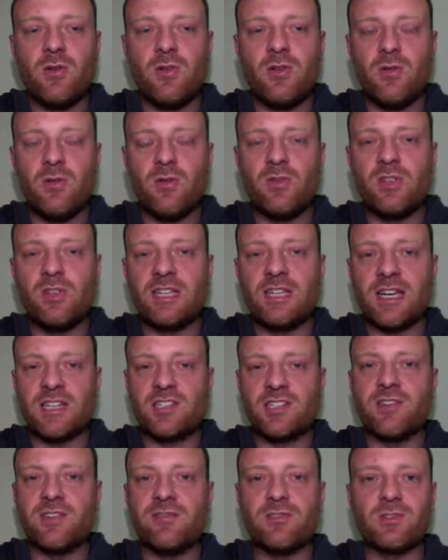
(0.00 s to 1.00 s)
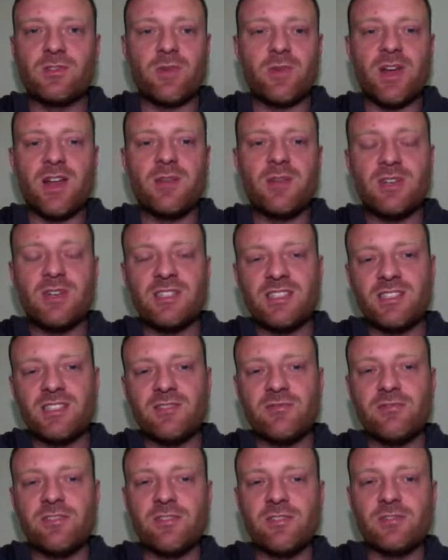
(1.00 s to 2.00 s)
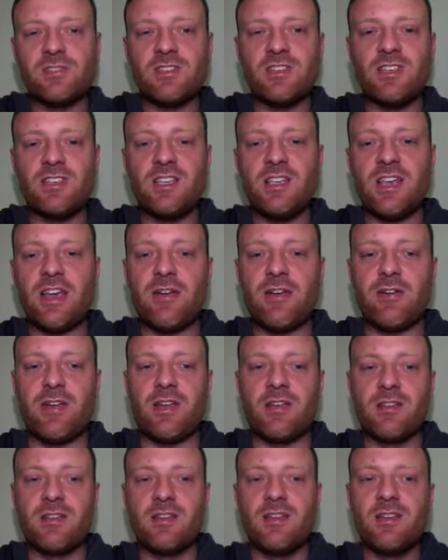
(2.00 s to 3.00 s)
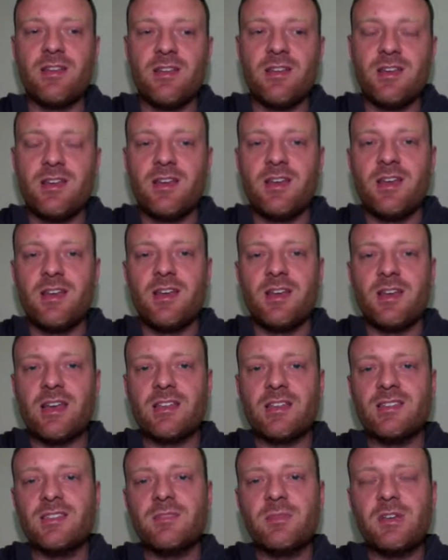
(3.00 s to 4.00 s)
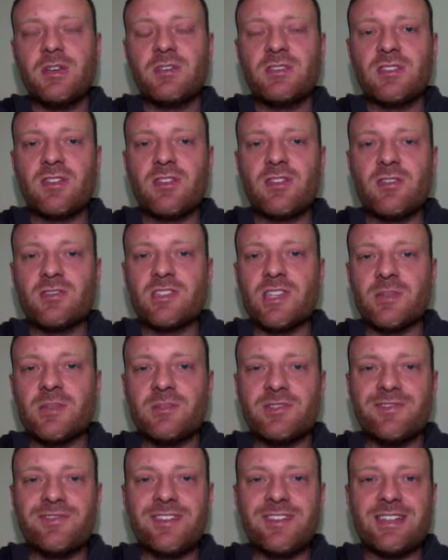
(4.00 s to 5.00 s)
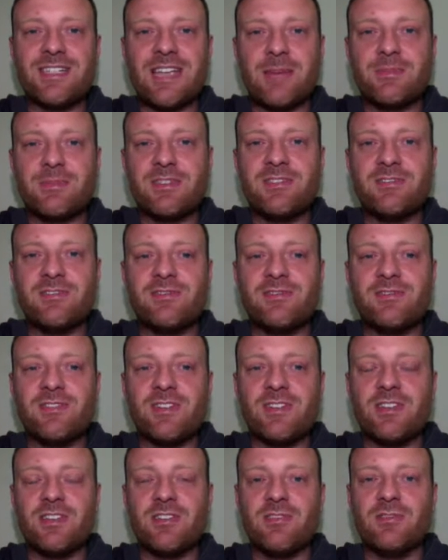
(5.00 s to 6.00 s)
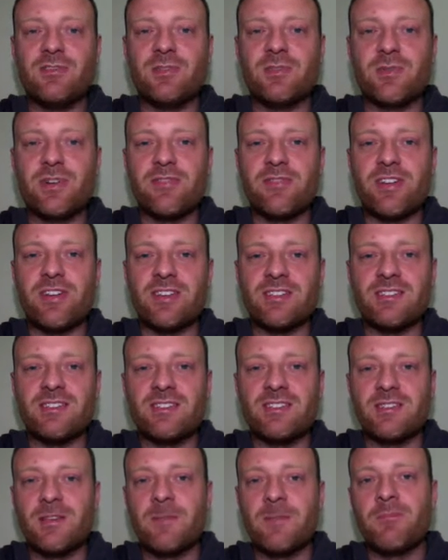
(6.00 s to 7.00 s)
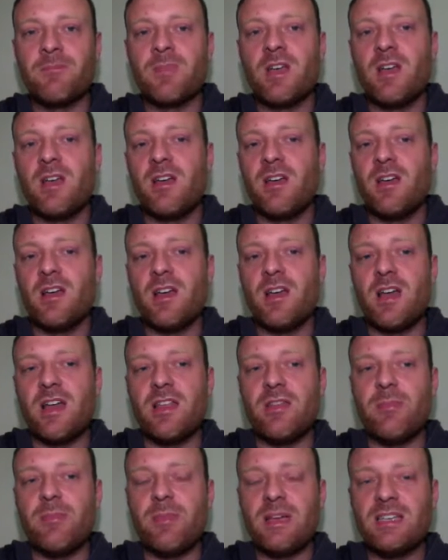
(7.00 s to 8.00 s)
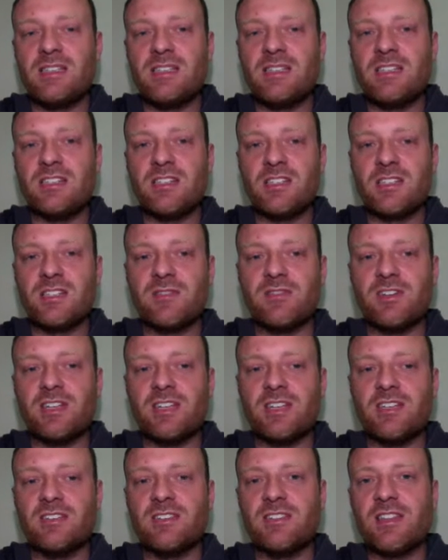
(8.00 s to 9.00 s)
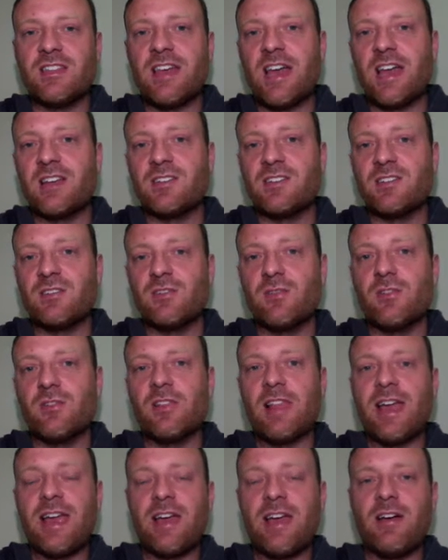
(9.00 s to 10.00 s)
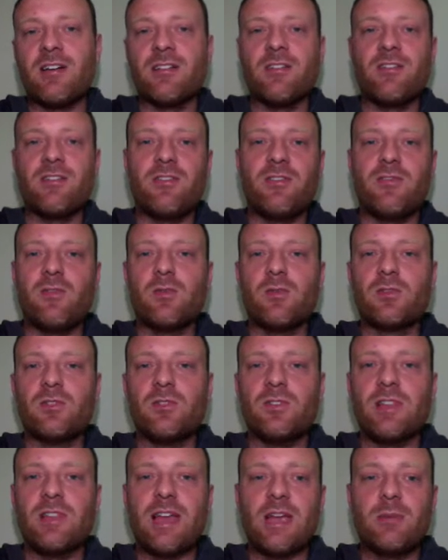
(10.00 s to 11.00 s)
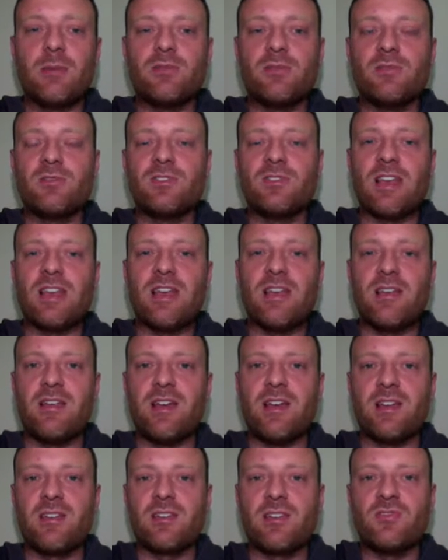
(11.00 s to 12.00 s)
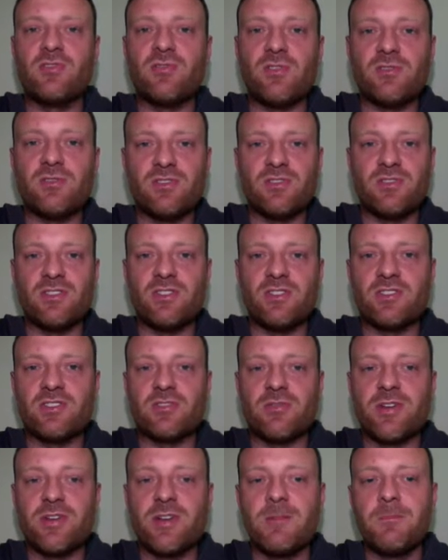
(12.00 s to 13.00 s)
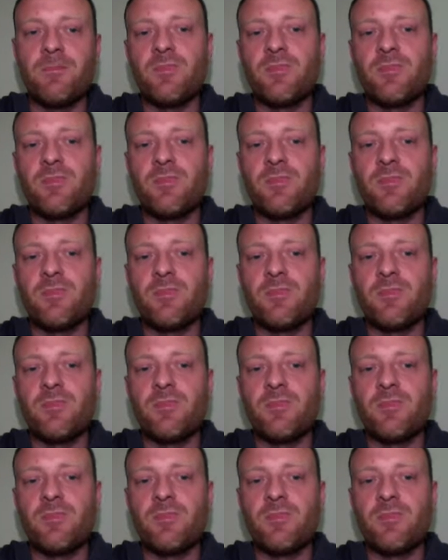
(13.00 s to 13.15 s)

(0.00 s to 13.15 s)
all the text shuffles around, but it still fills the area. Now this is because of the concept of adaptive user interfaces. And the basic gist of it is that your layout of all your labels and other controls on the screen